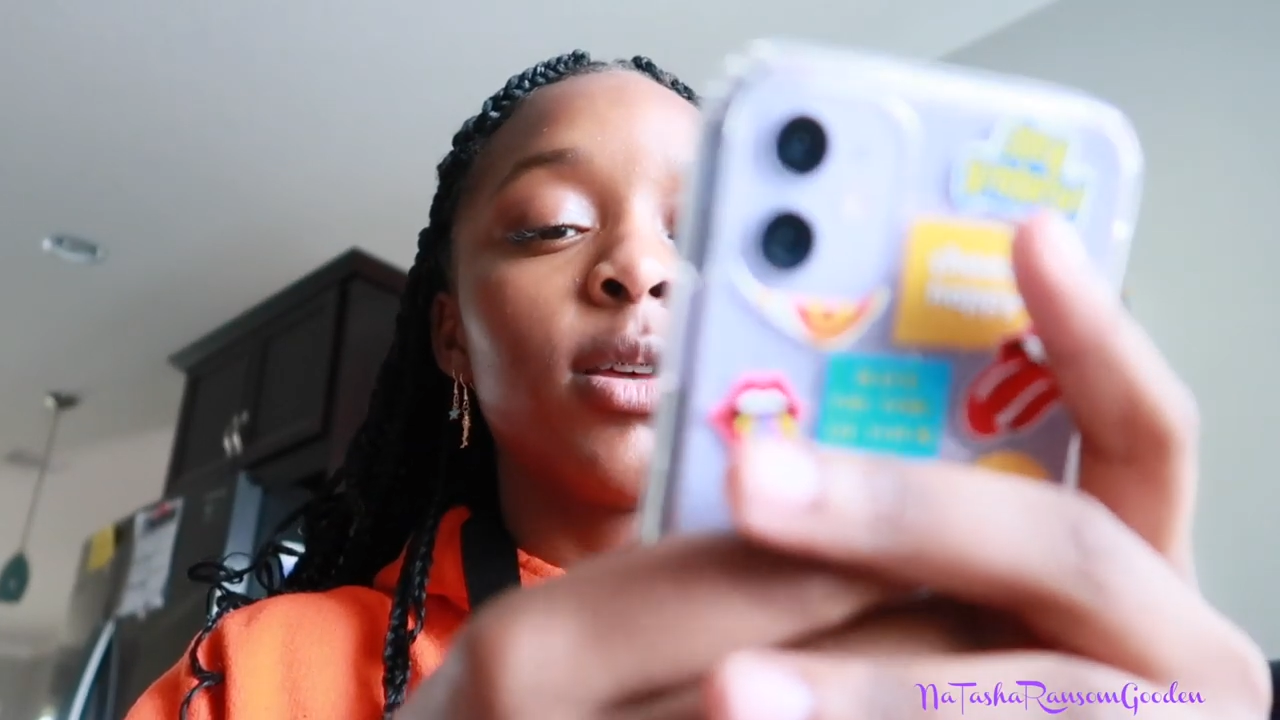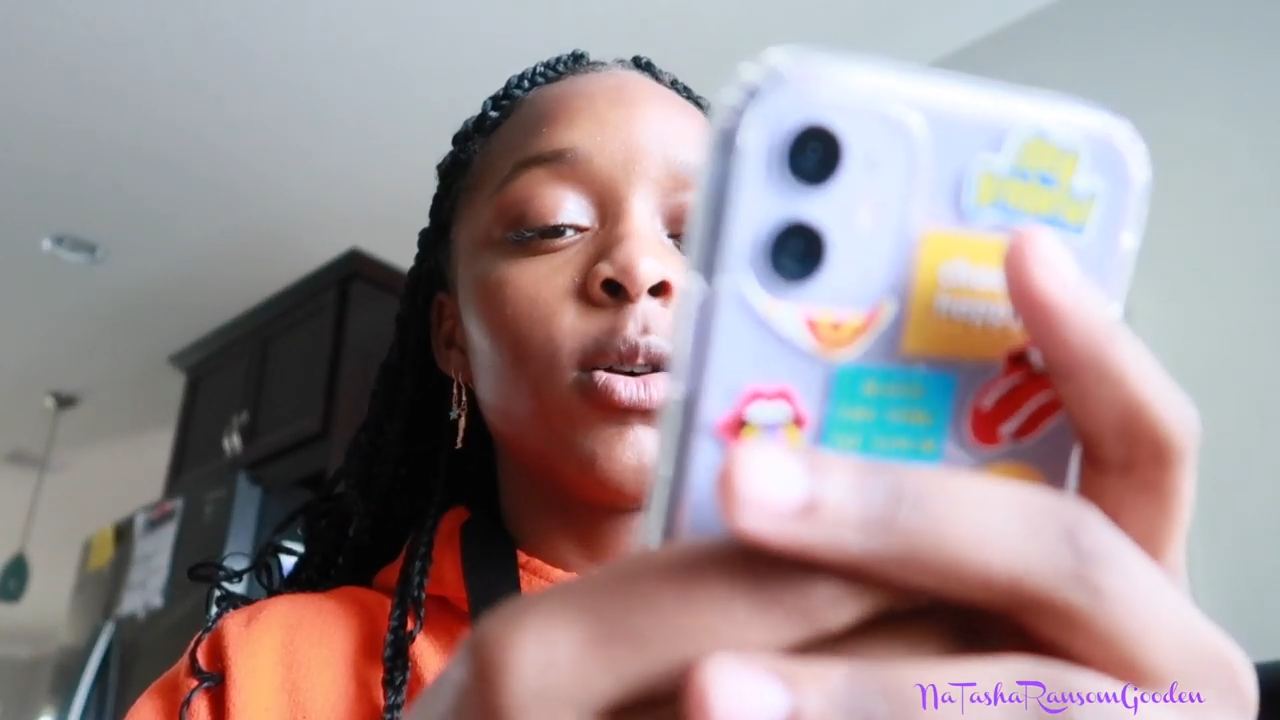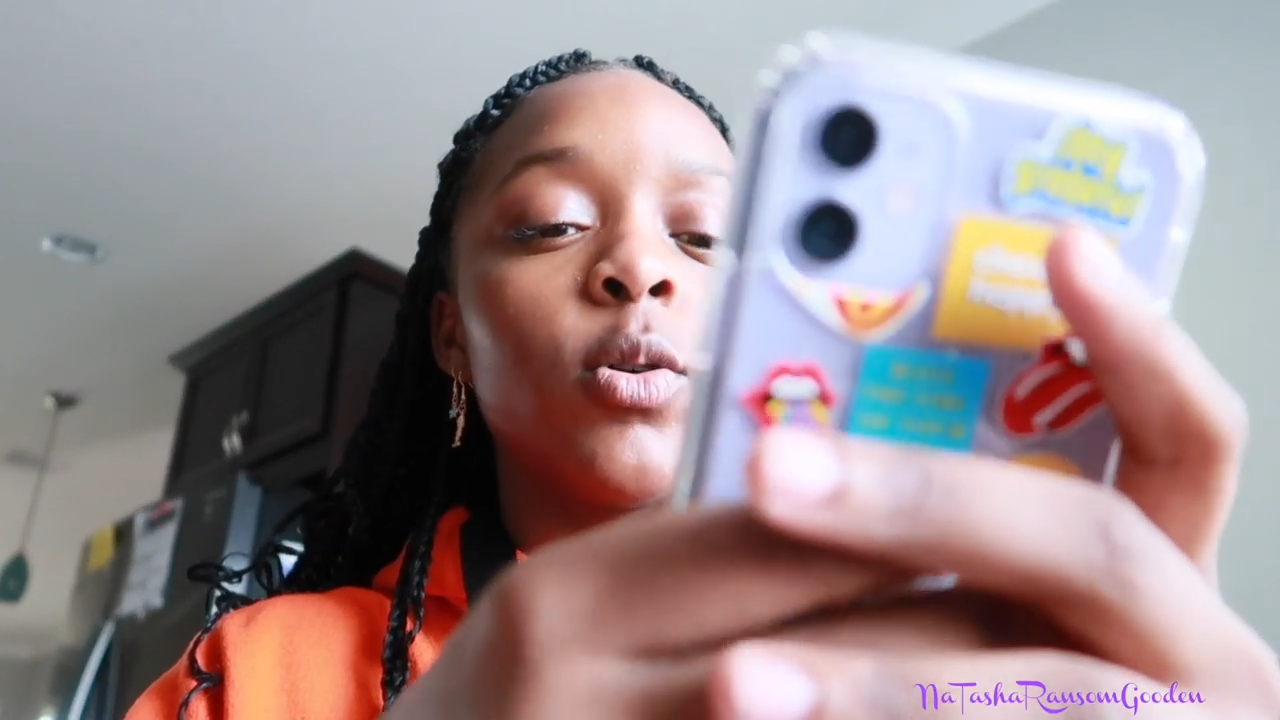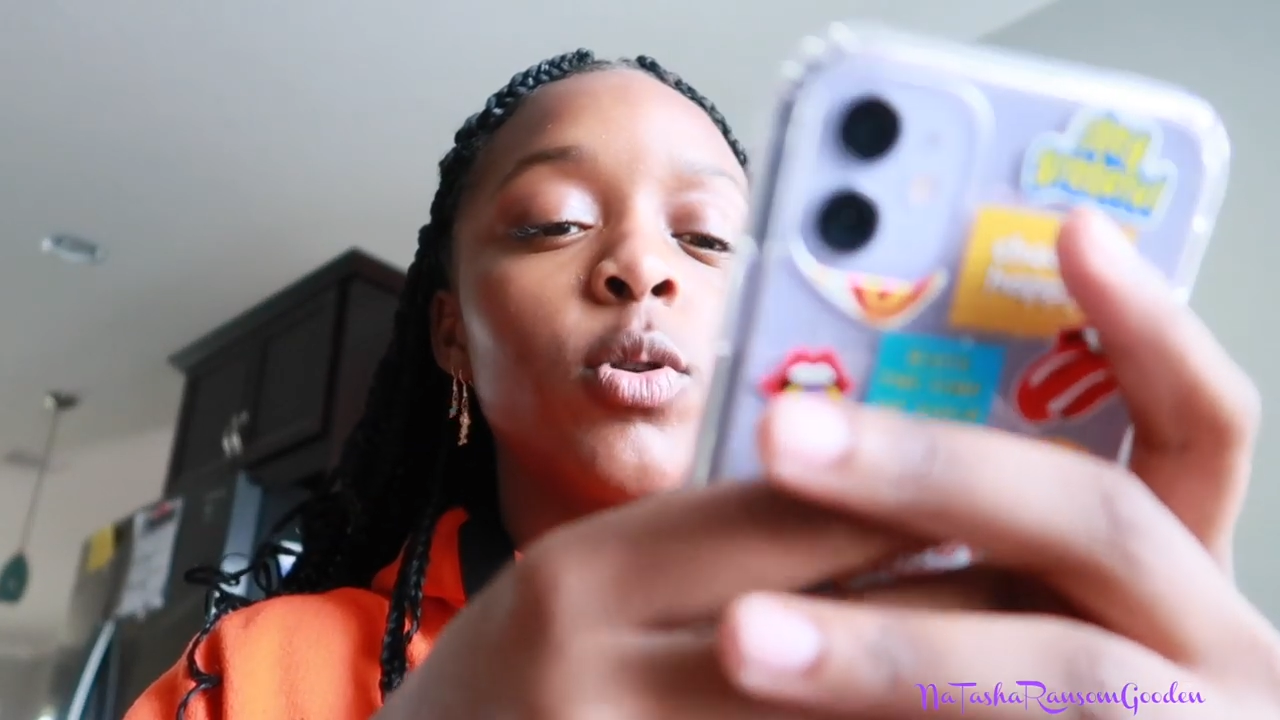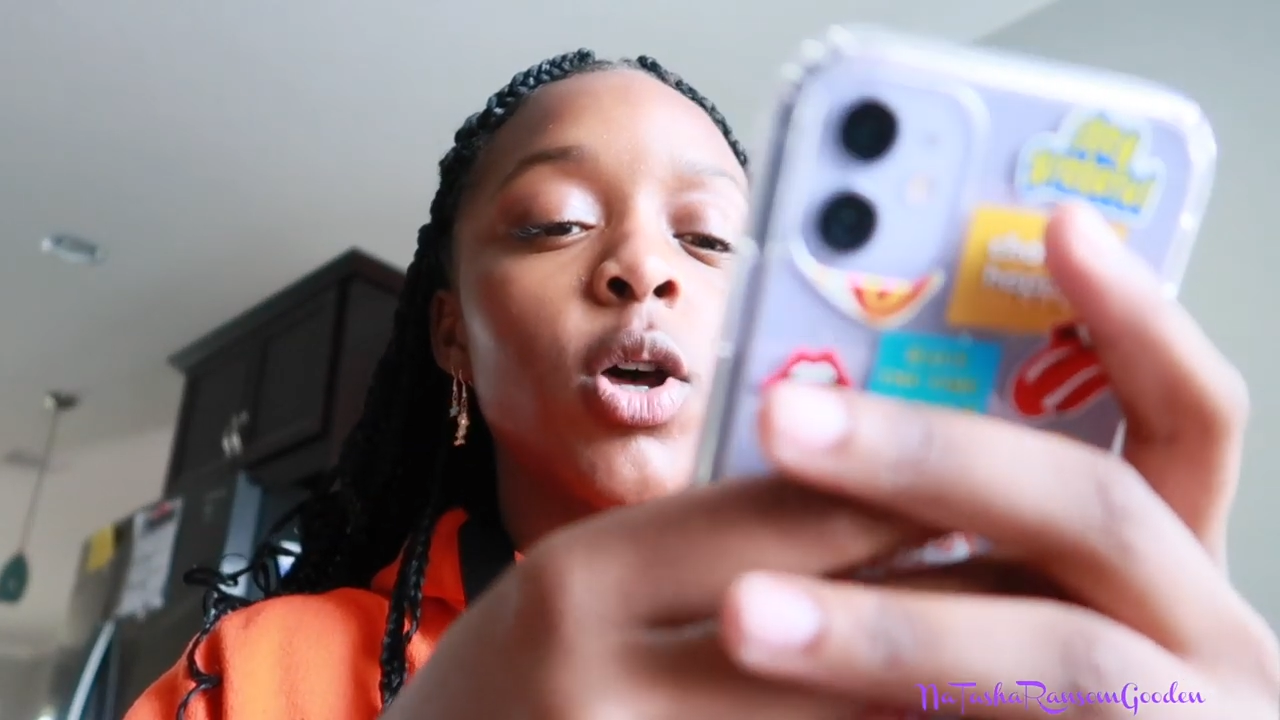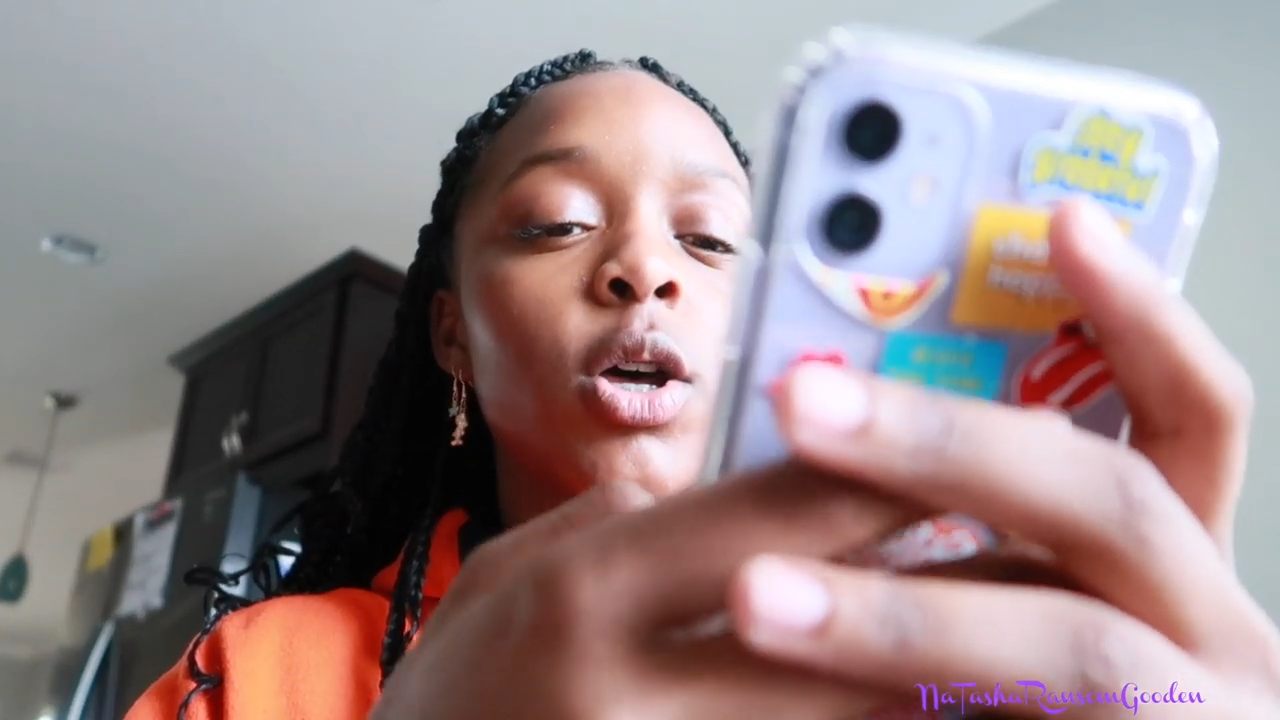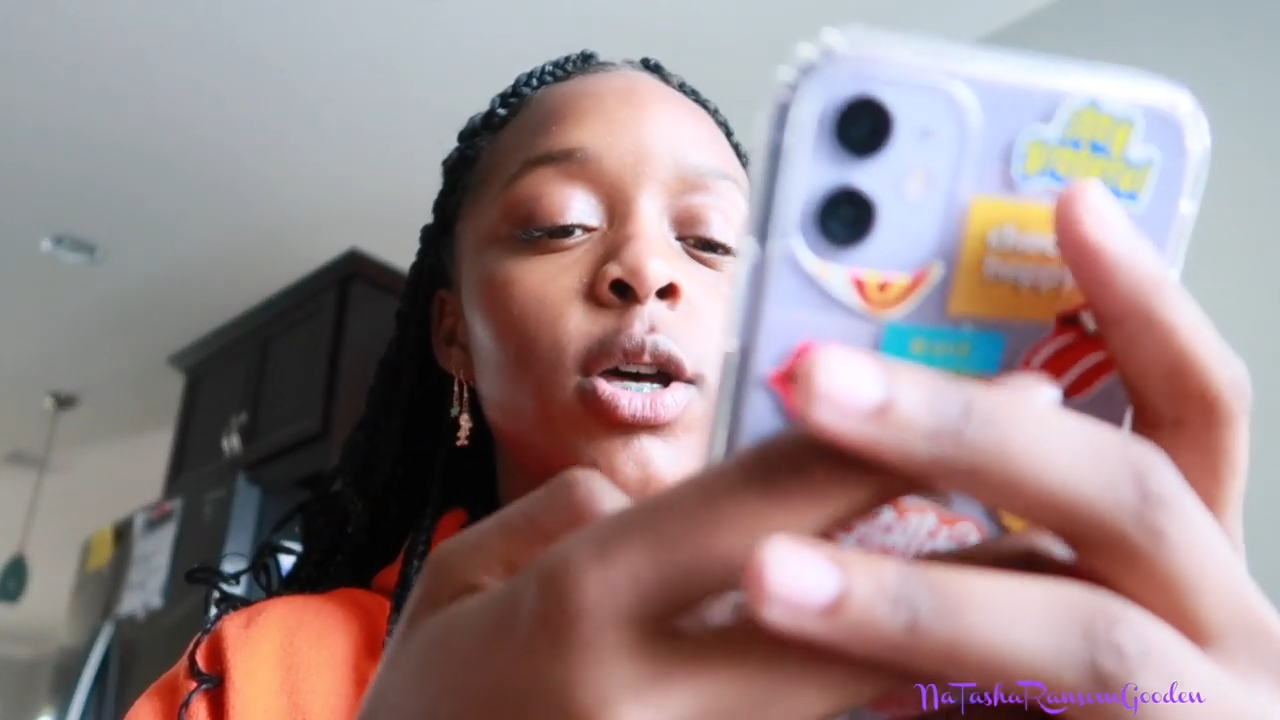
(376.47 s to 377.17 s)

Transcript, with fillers: hold